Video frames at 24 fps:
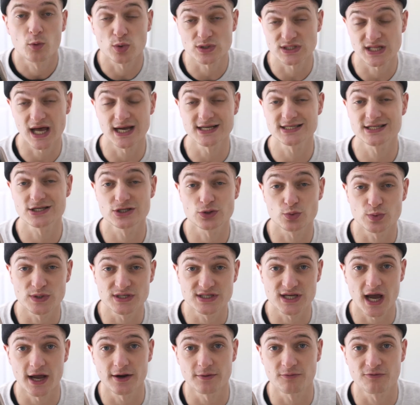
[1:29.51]
What's nice is we
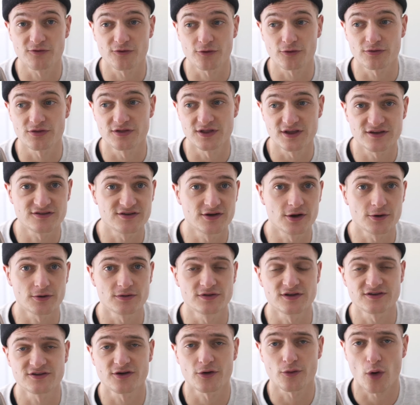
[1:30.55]
signed him for this year
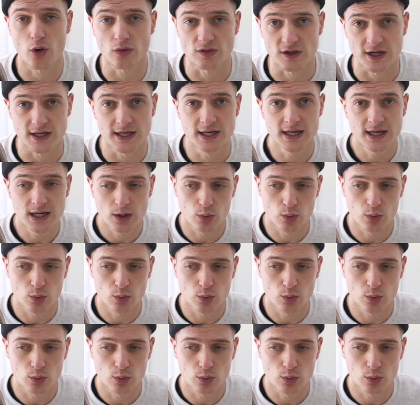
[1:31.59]
and this year only.